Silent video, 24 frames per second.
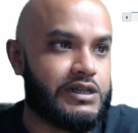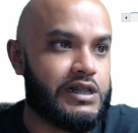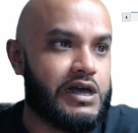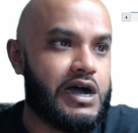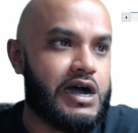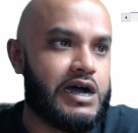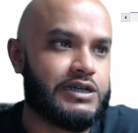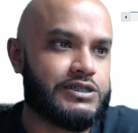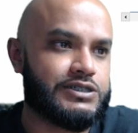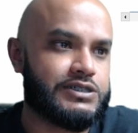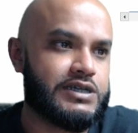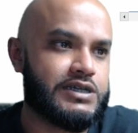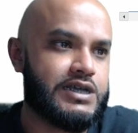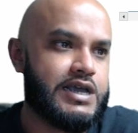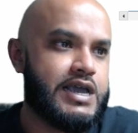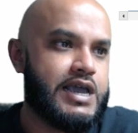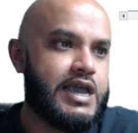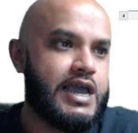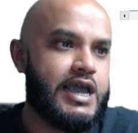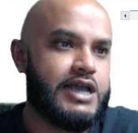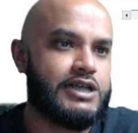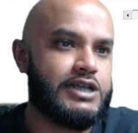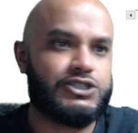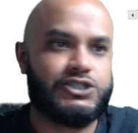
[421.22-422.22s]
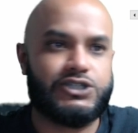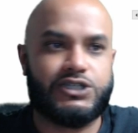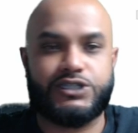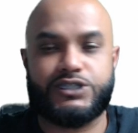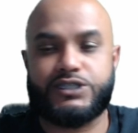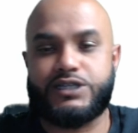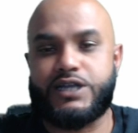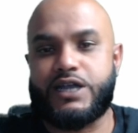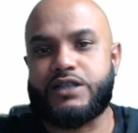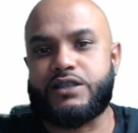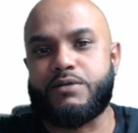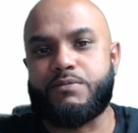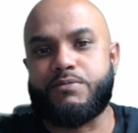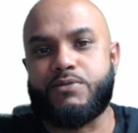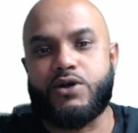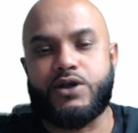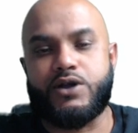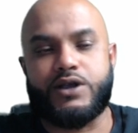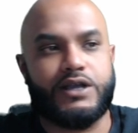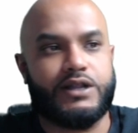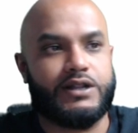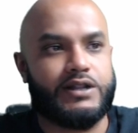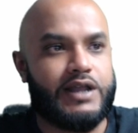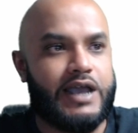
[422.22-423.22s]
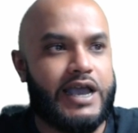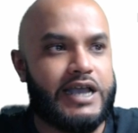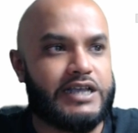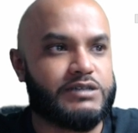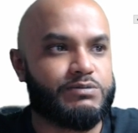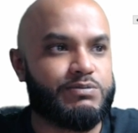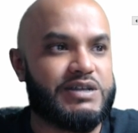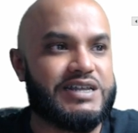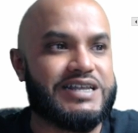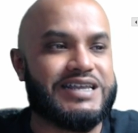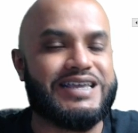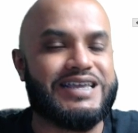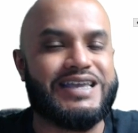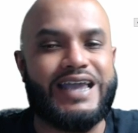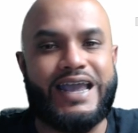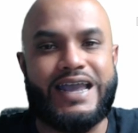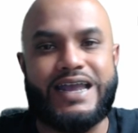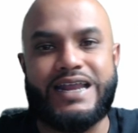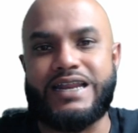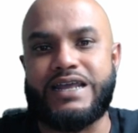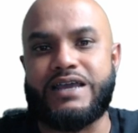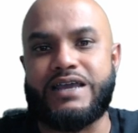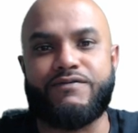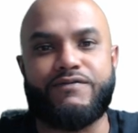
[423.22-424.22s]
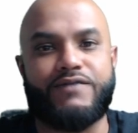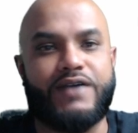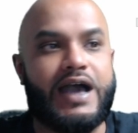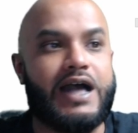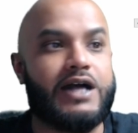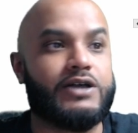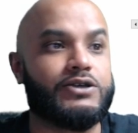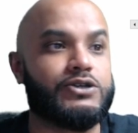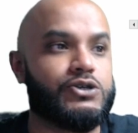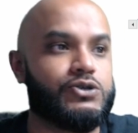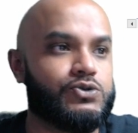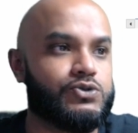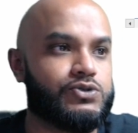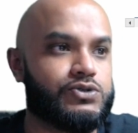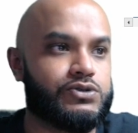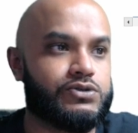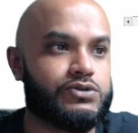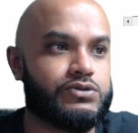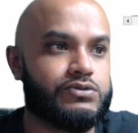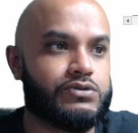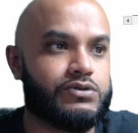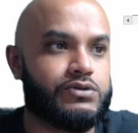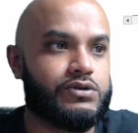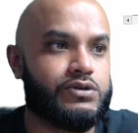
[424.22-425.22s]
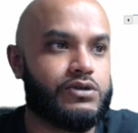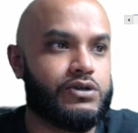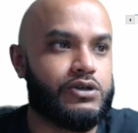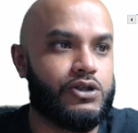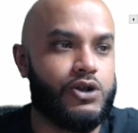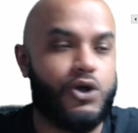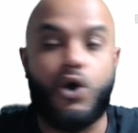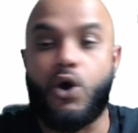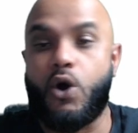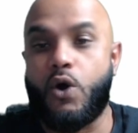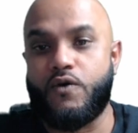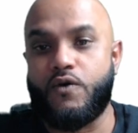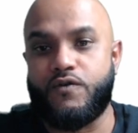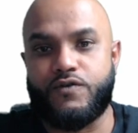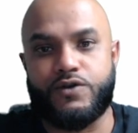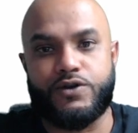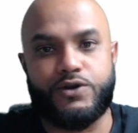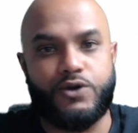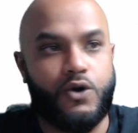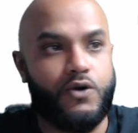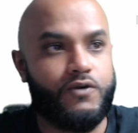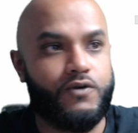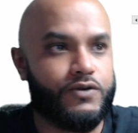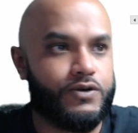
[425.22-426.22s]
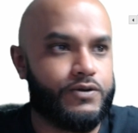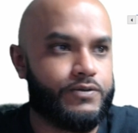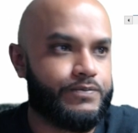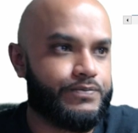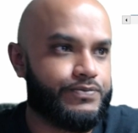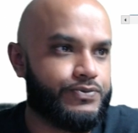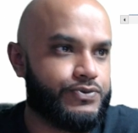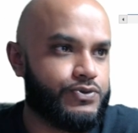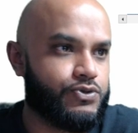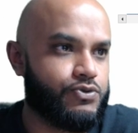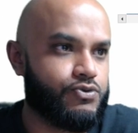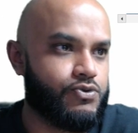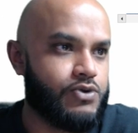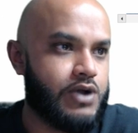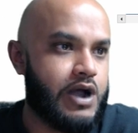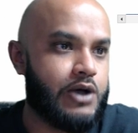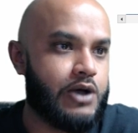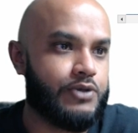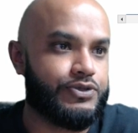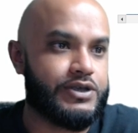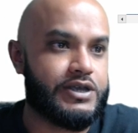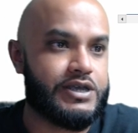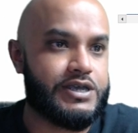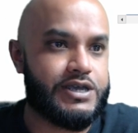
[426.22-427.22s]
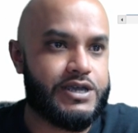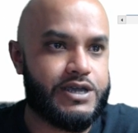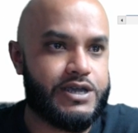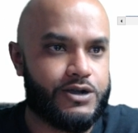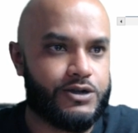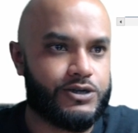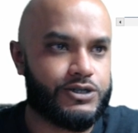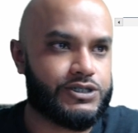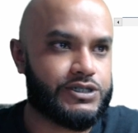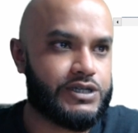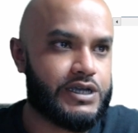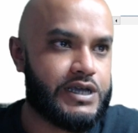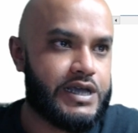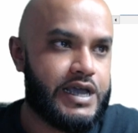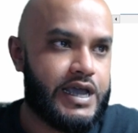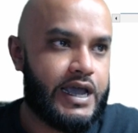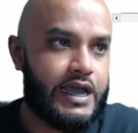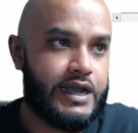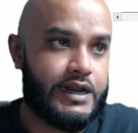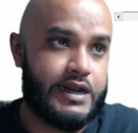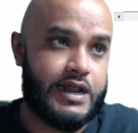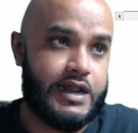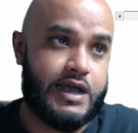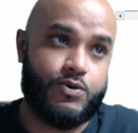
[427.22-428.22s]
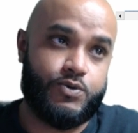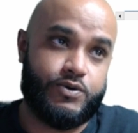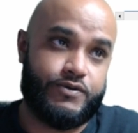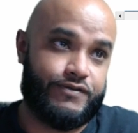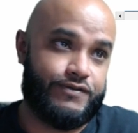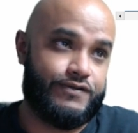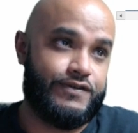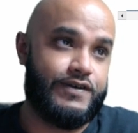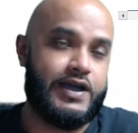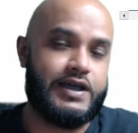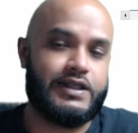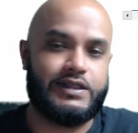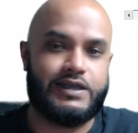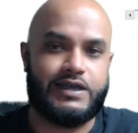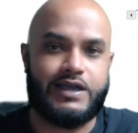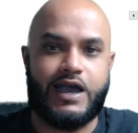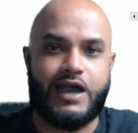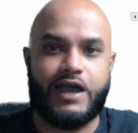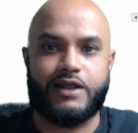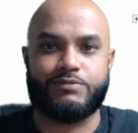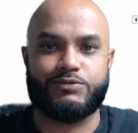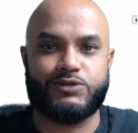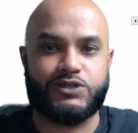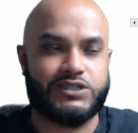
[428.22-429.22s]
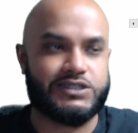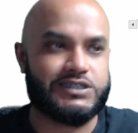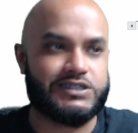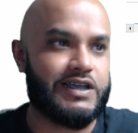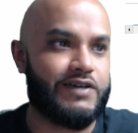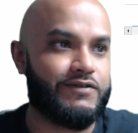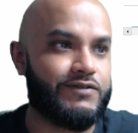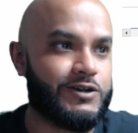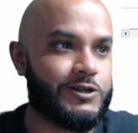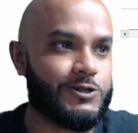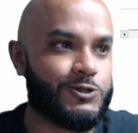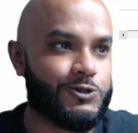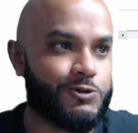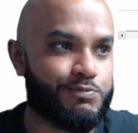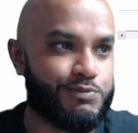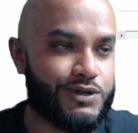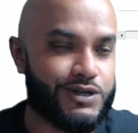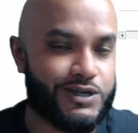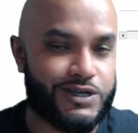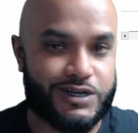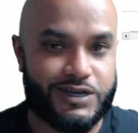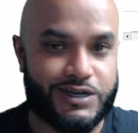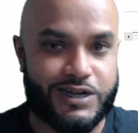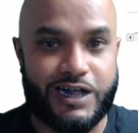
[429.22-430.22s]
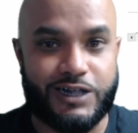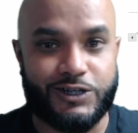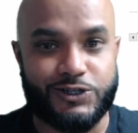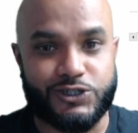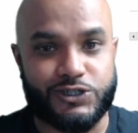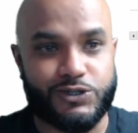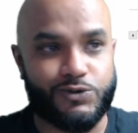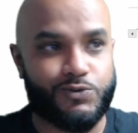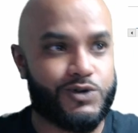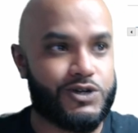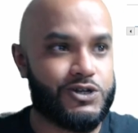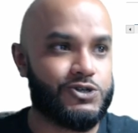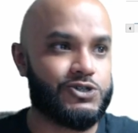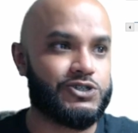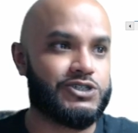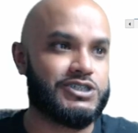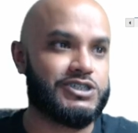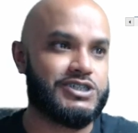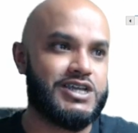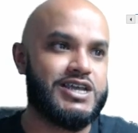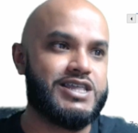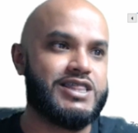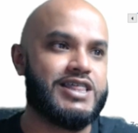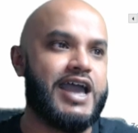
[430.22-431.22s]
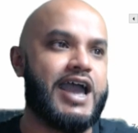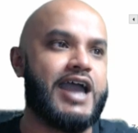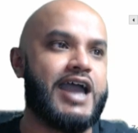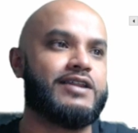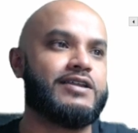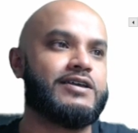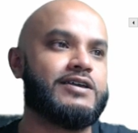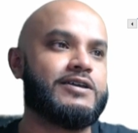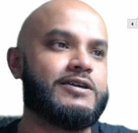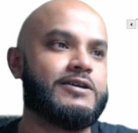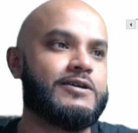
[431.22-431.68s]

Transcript: loss. It's just that the market has been gaining values, you know, over and over throughout the years, and now we finally got up to $700 billion. So when you see that